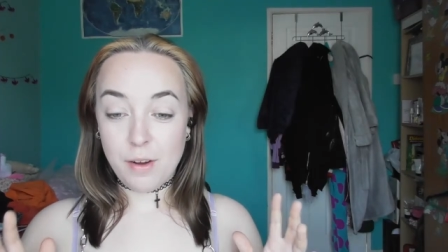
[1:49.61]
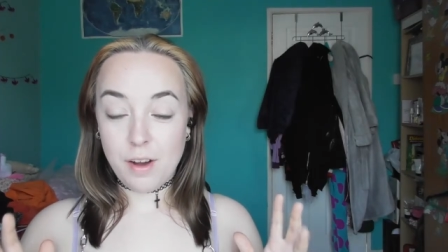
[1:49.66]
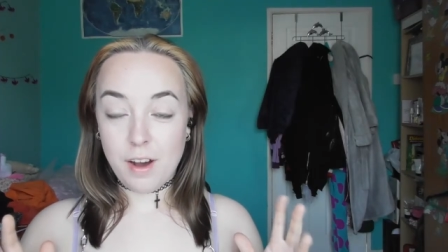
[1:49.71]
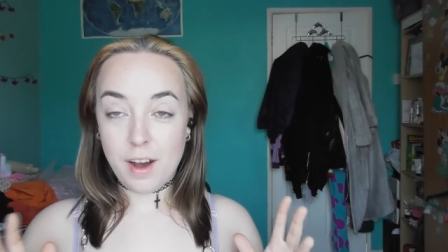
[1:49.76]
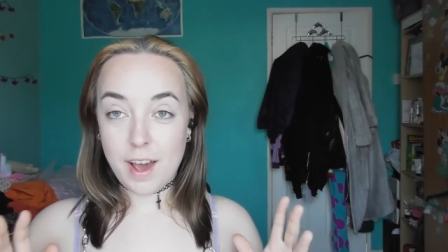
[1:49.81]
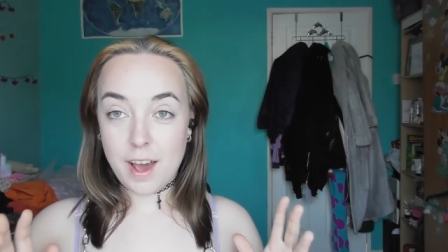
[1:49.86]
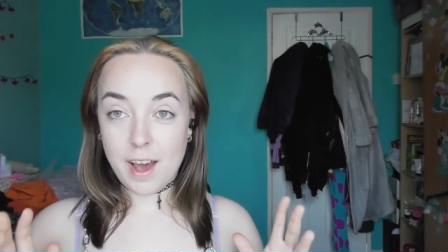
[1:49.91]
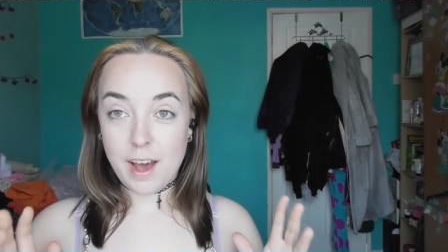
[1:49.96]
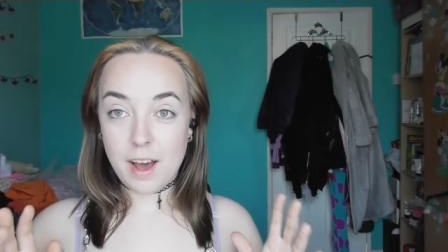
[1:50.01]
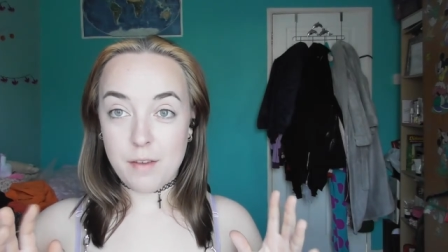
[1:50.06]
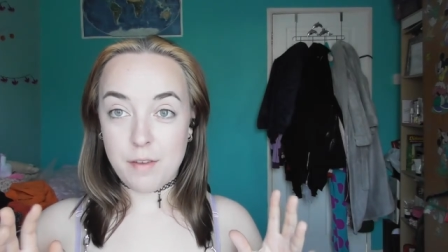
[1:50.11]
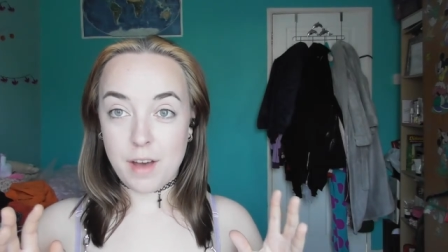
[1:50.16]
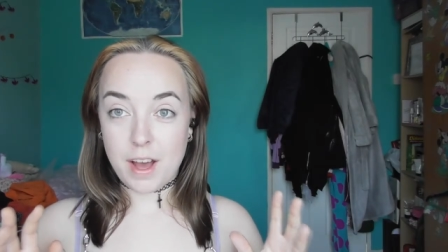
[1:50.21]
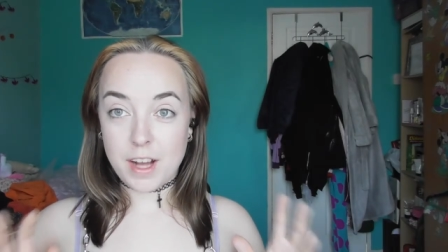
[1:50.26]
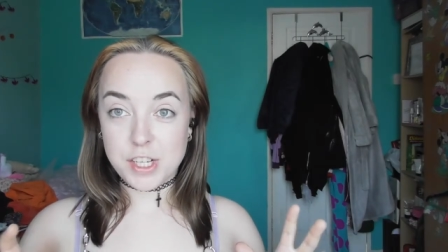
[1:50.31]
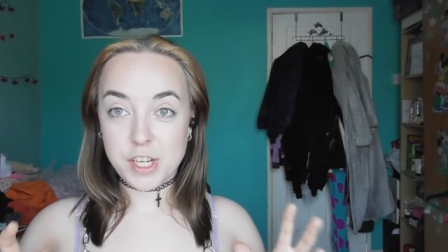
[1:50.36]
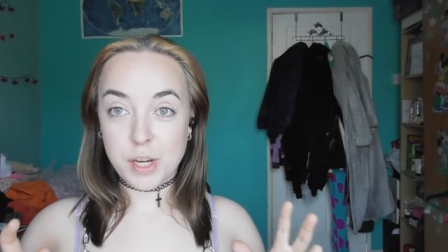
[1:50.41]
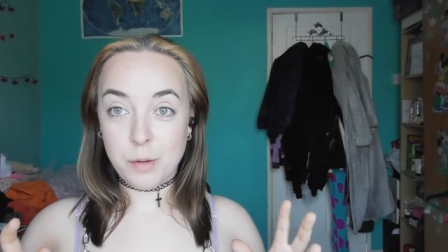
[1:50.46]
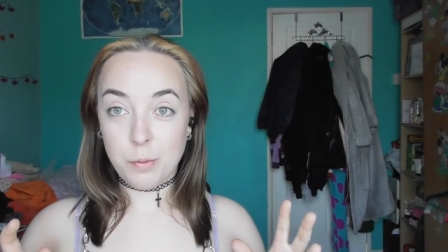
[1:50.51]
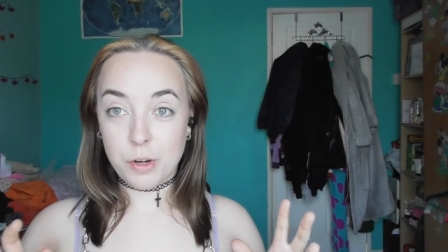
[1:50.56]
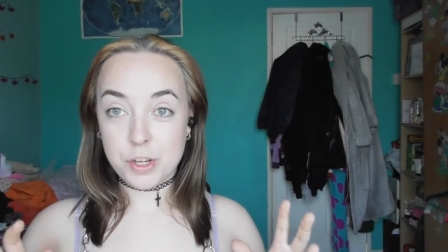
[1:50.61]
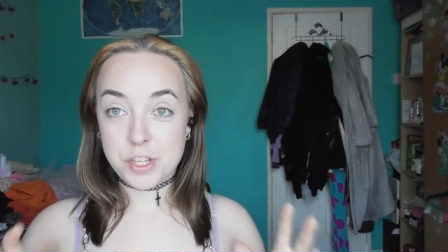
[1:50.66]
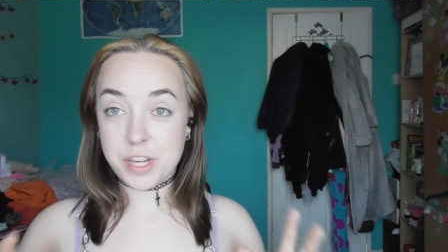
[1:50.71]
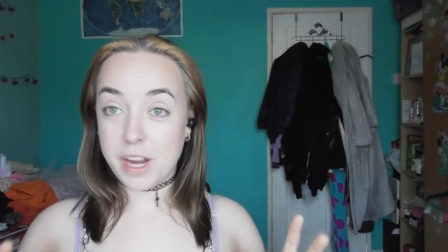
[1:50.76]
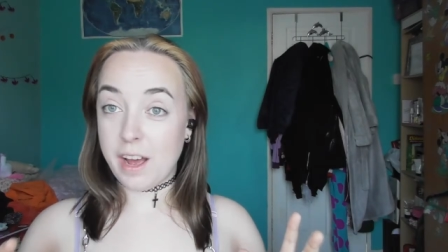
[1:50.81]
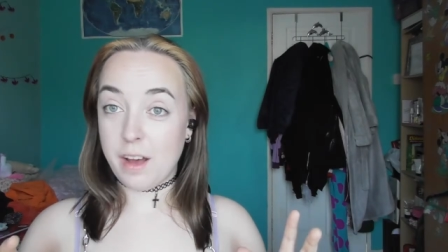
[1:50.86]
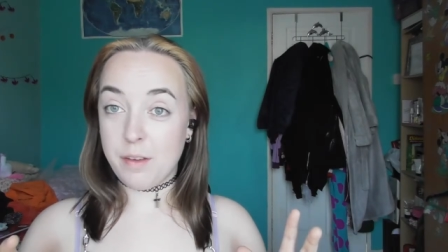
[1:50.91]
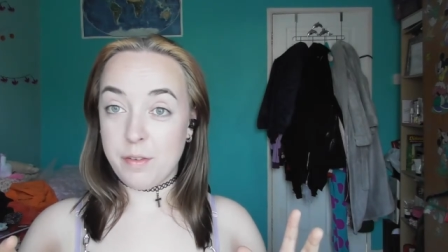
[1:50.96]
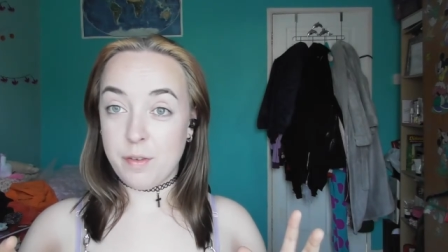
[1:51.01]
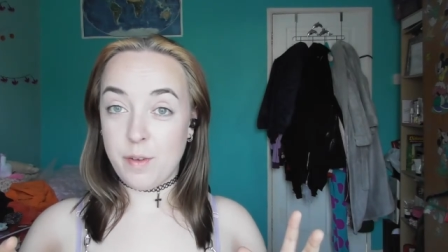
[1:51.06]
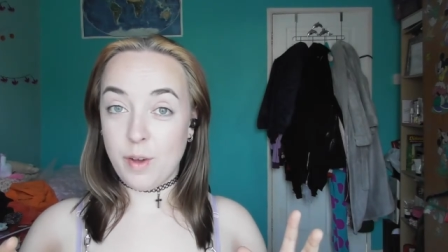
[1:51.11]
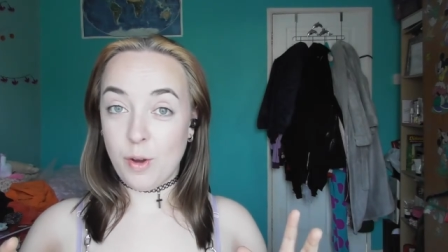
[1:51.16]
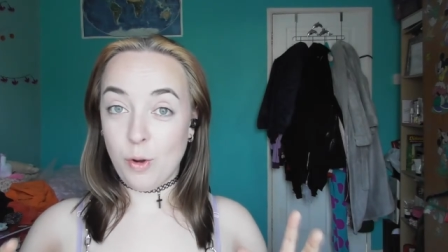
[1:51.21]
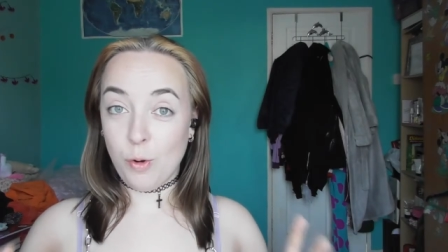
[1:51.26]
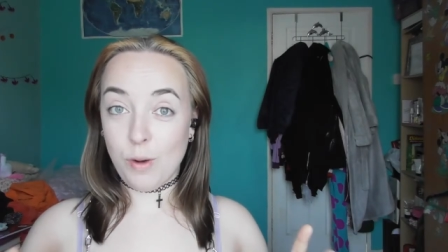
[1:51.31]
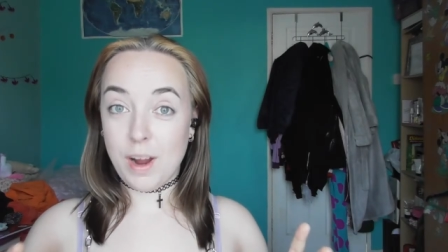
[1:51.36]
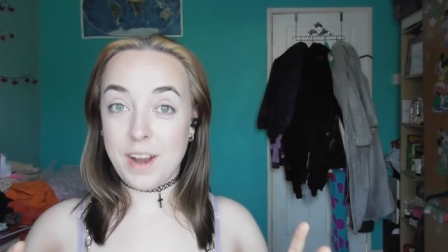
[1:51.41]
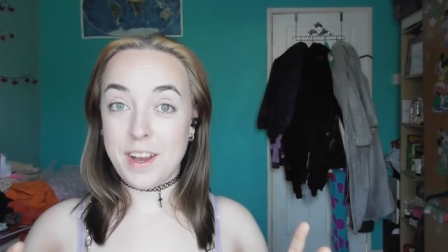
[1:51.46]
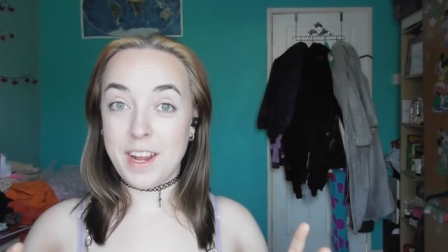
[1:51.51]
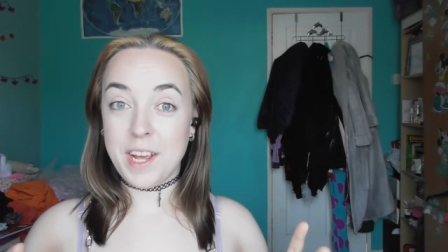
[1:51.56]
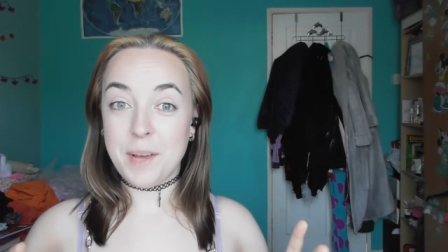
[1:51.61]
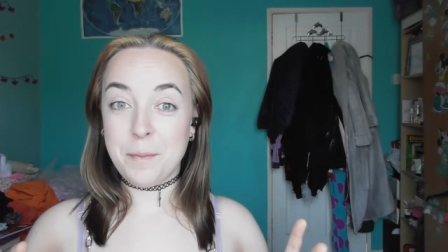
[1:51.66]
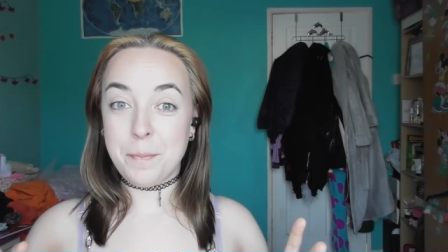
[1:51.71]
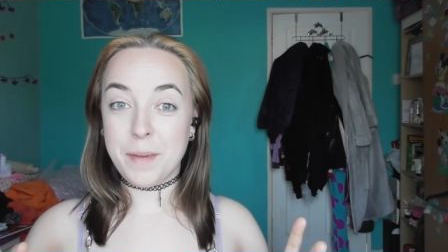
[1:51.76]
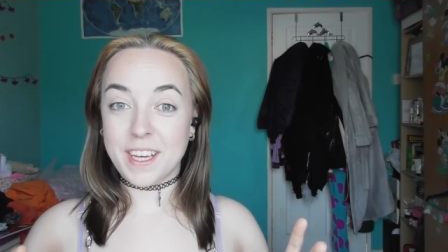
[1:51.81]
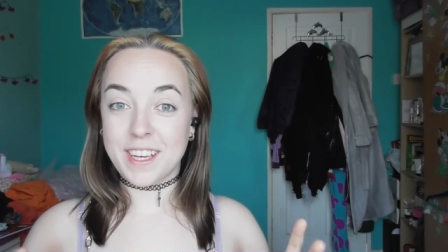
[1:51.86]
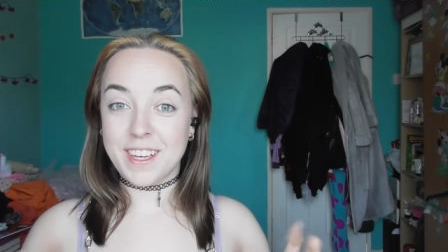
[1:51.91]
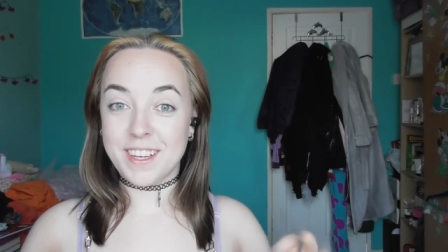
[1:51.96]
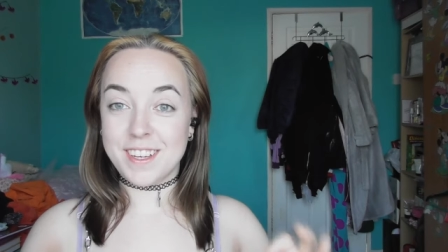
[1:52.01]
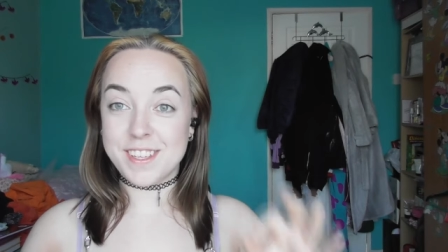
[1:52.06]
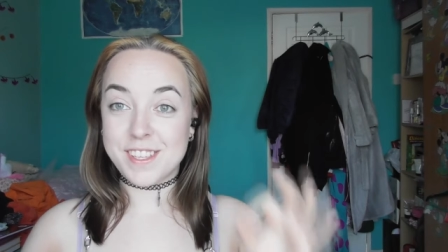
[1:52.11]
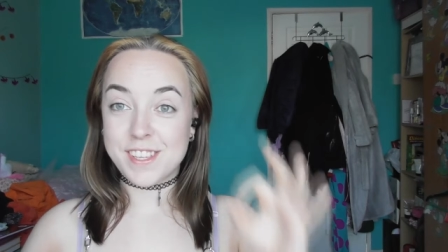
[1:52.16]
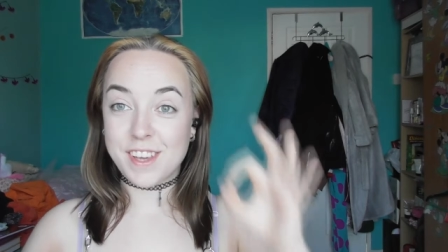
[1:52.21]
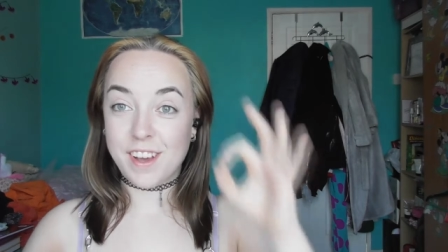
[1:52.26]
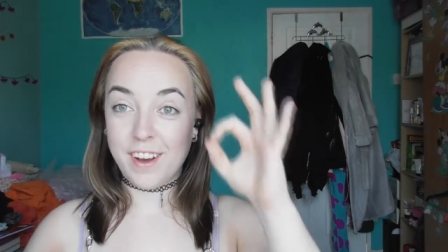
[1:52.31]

I have actually watched half of it already because